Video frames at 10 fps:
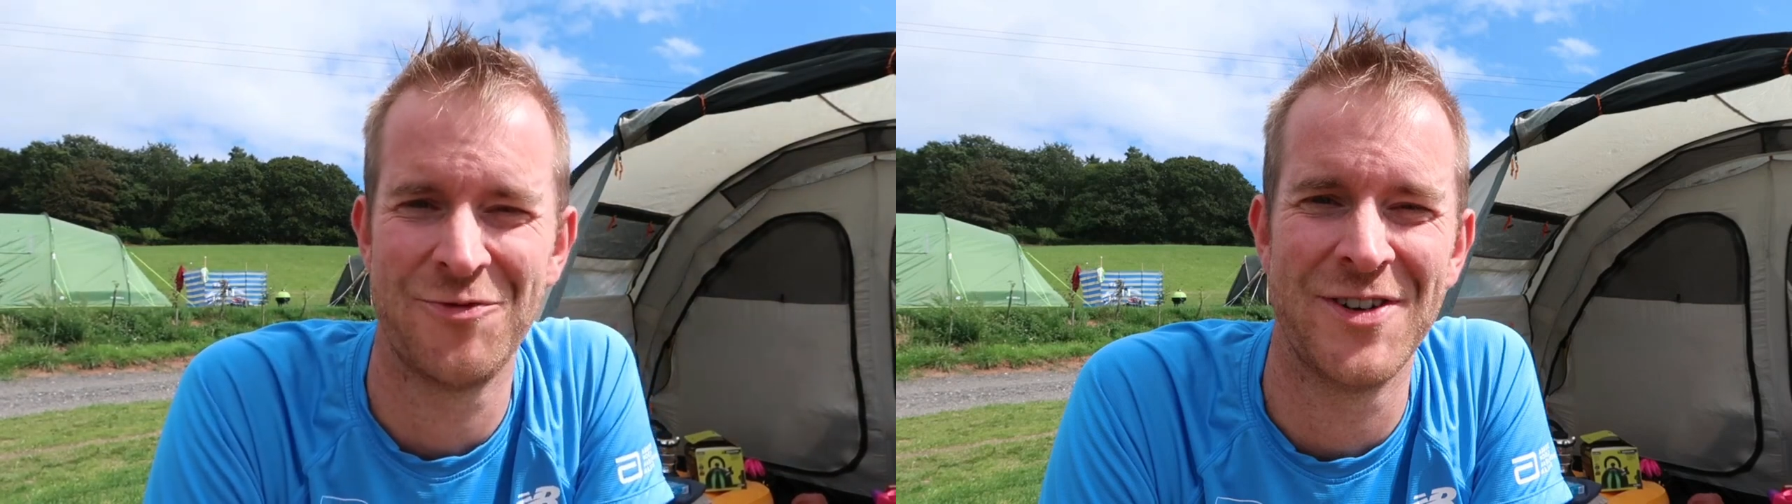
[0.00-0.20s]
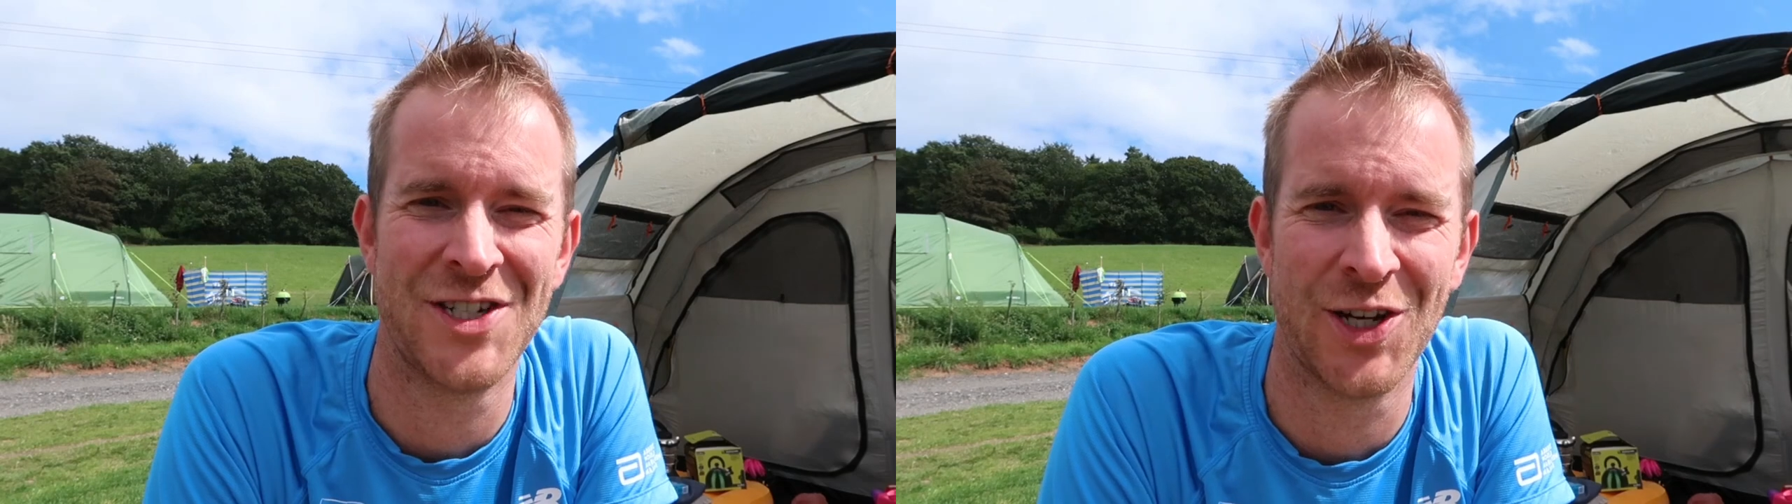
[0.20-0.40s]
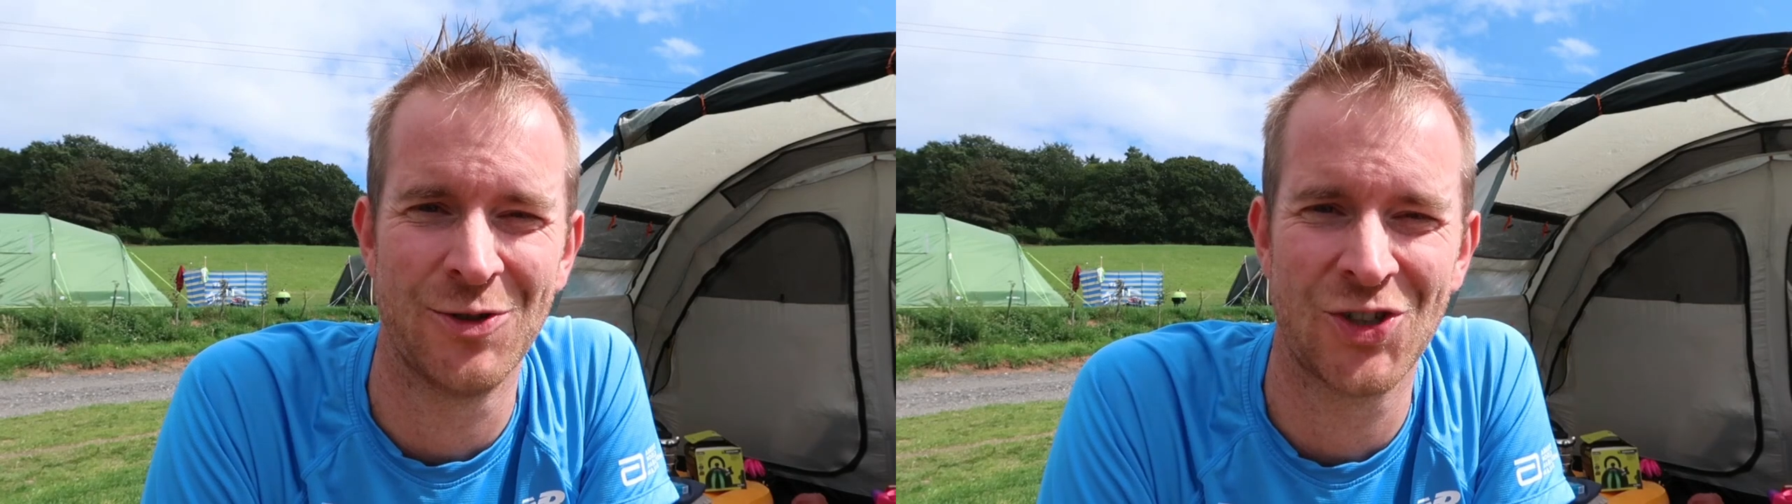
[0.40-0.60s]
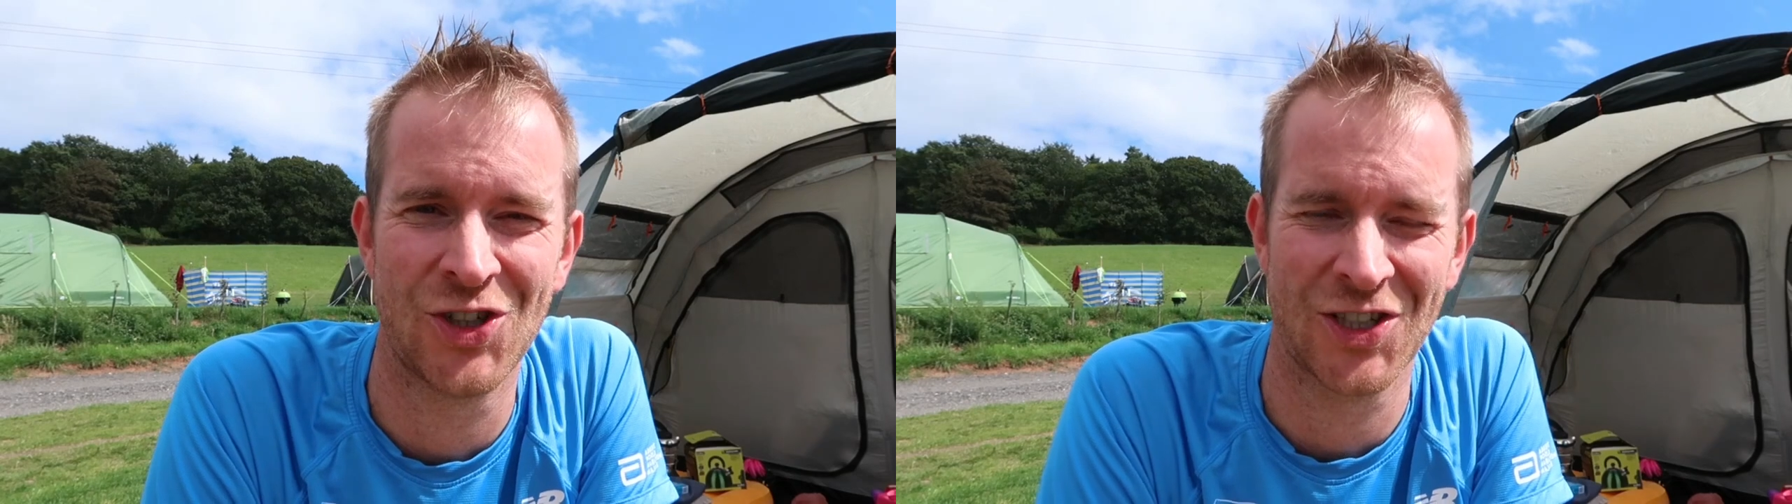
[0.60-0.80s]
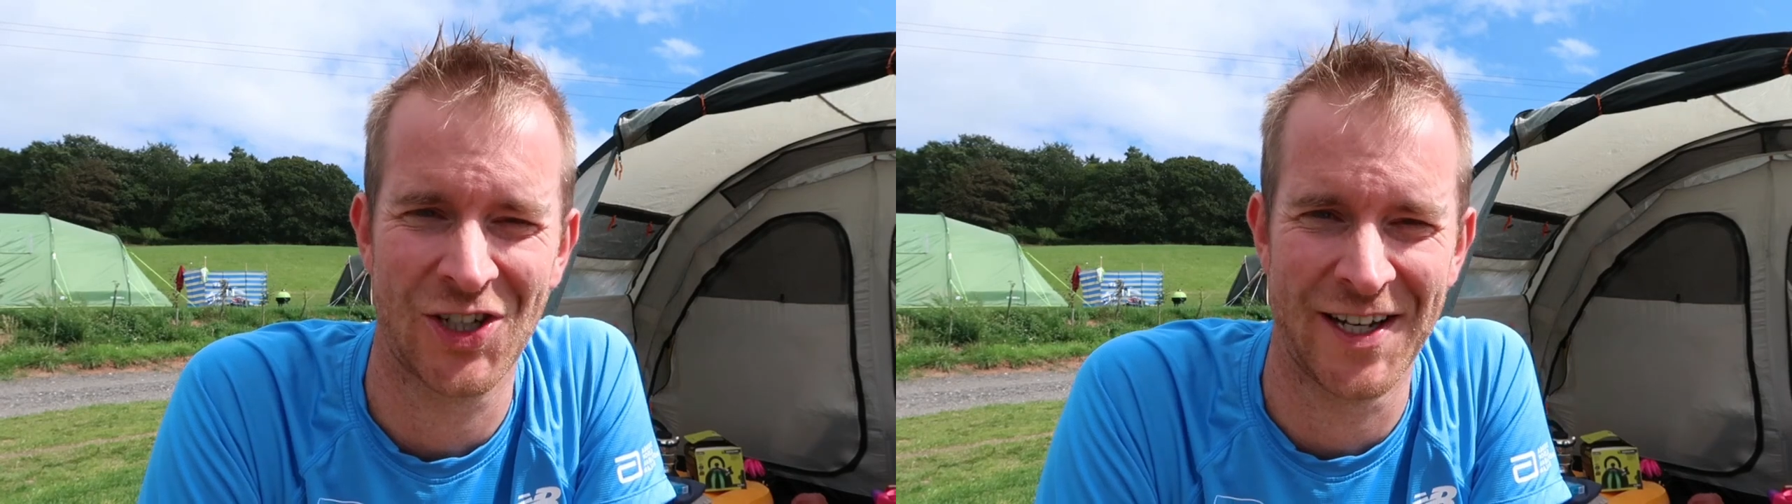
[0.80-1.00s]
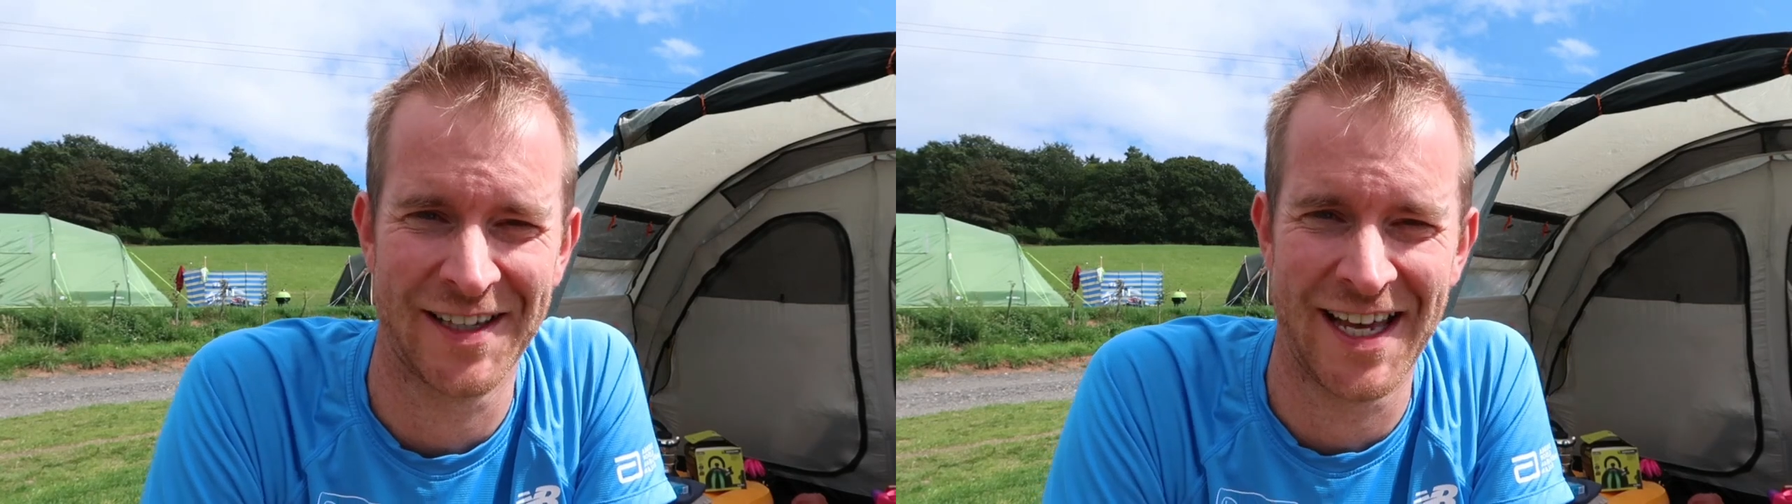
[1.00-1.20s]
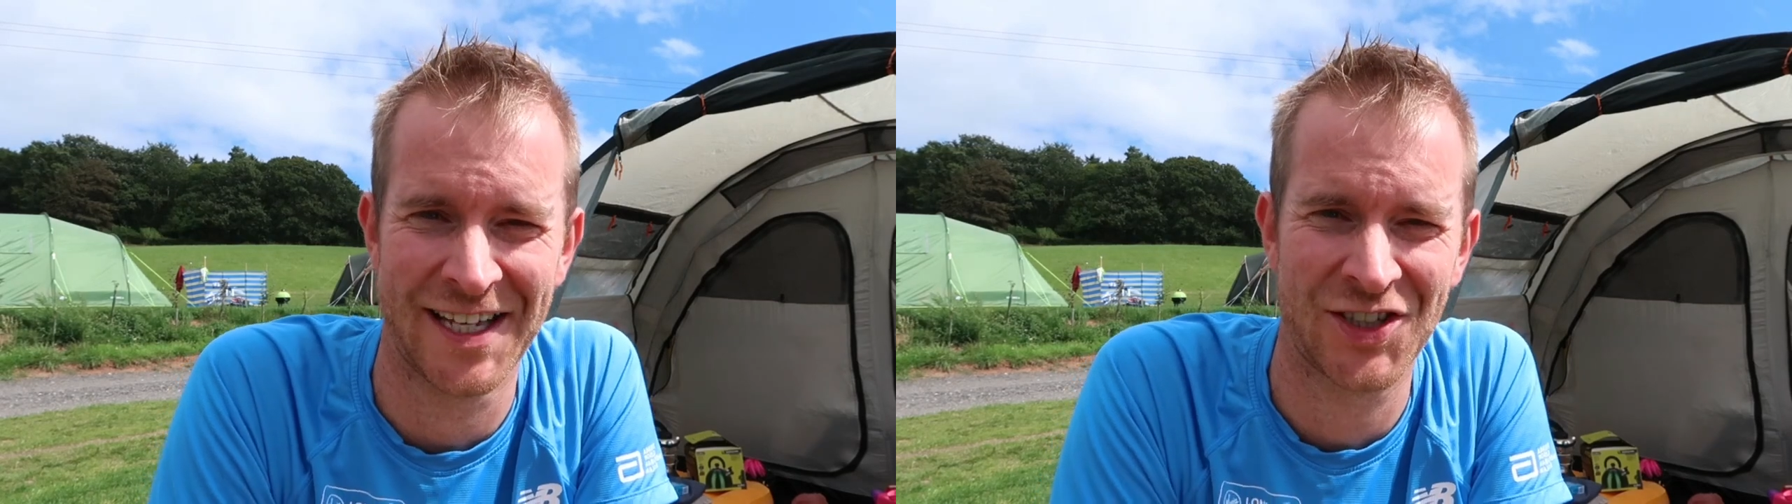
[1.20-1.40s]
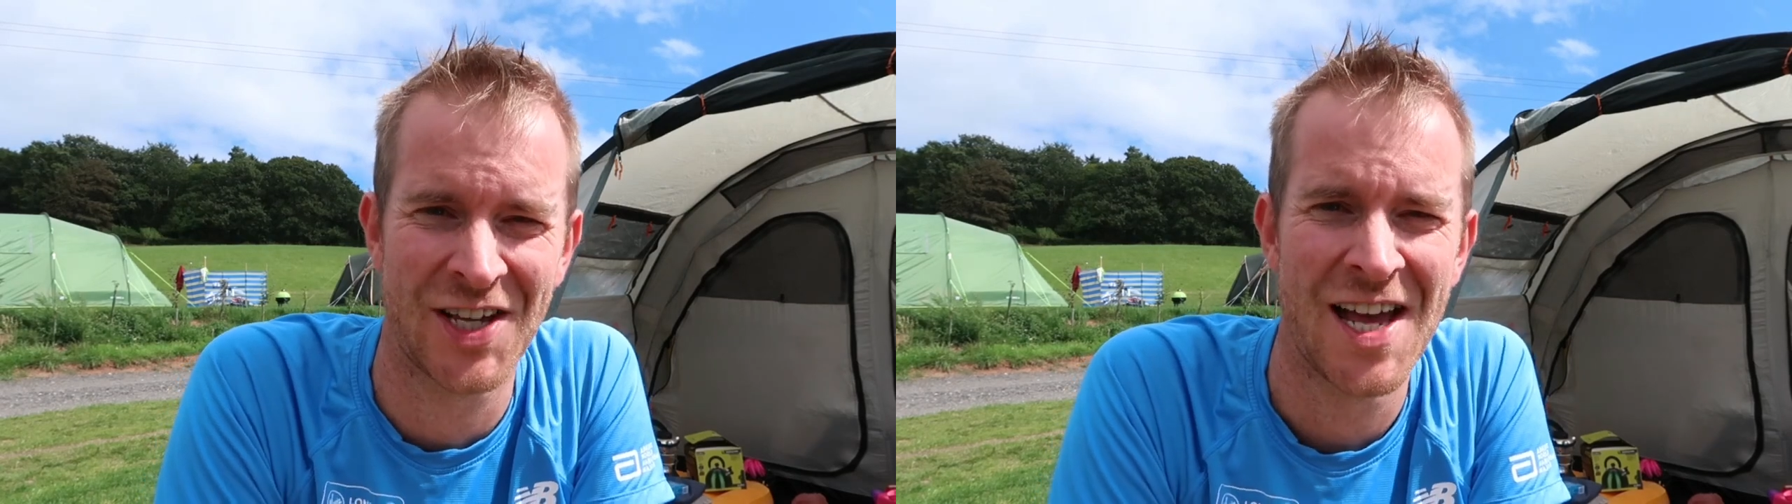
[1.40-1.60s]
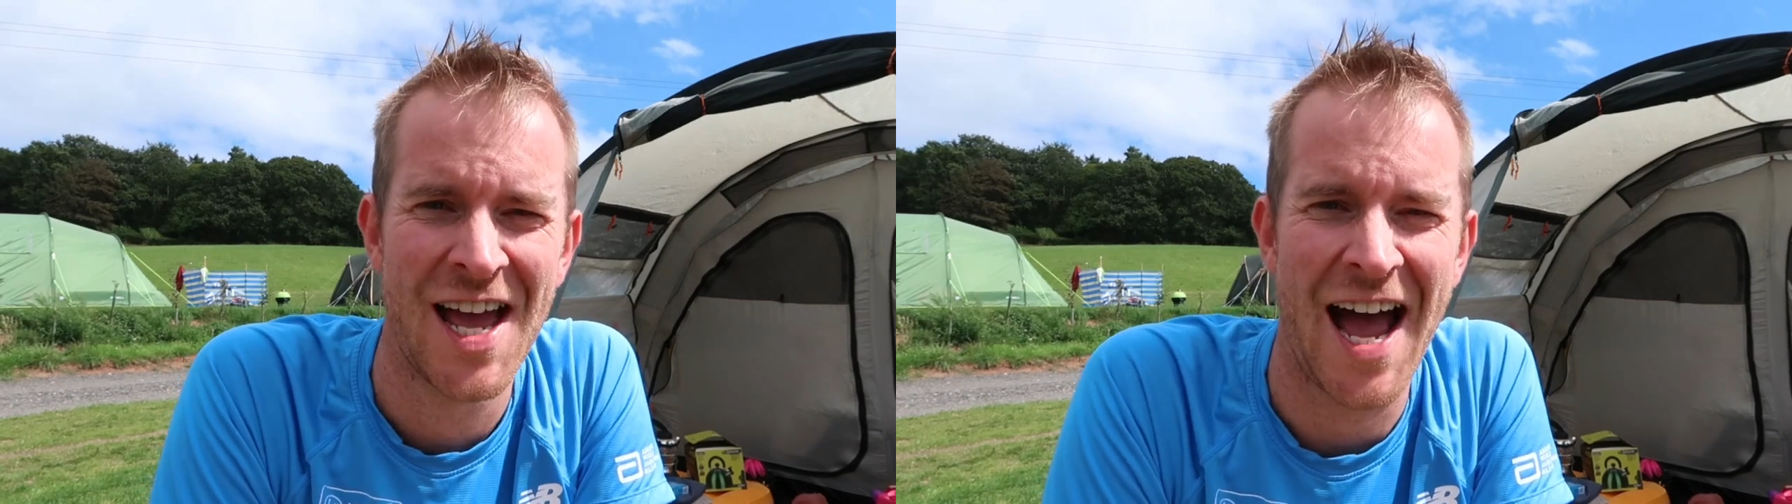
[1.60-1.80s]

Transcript: videos just like this.